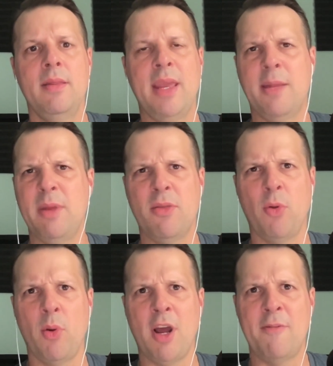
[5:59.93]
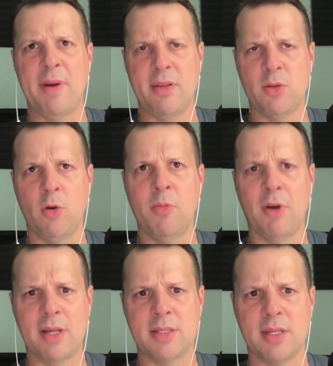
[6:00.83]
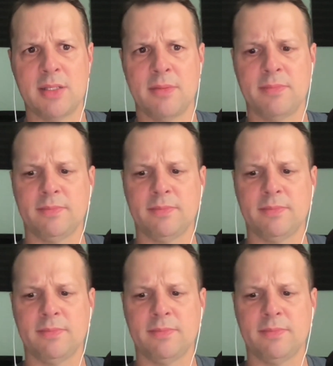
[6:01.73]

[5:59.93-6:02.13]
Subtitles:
they can be thrown off by this whole process.